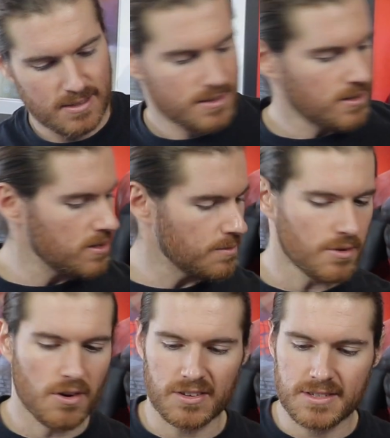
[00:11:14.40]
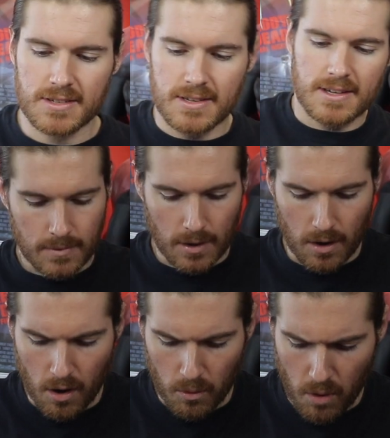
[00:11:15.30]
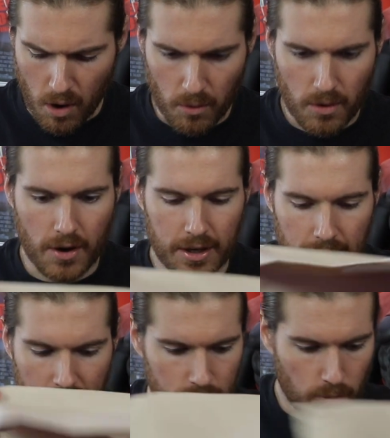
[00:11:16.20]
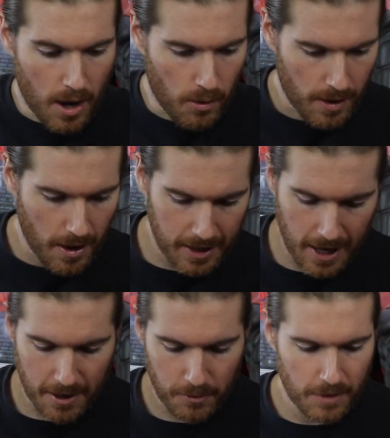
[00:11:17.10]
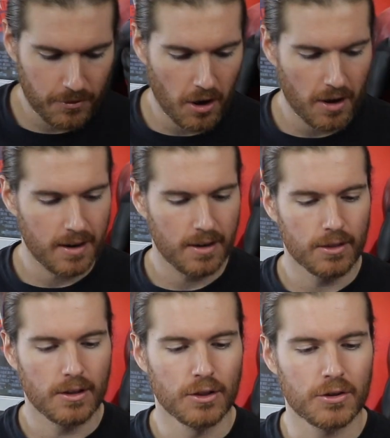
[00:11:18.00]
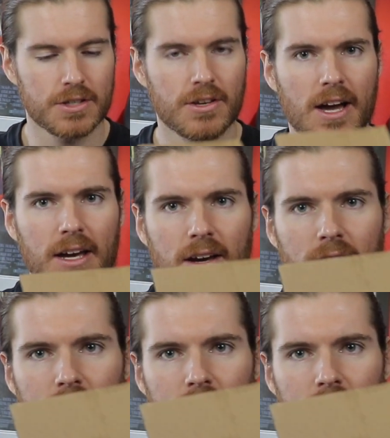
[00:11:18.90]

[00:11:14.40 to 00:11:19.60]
Go the Bronx. Oh, whoa, okay, wow, okay. We've got, looks like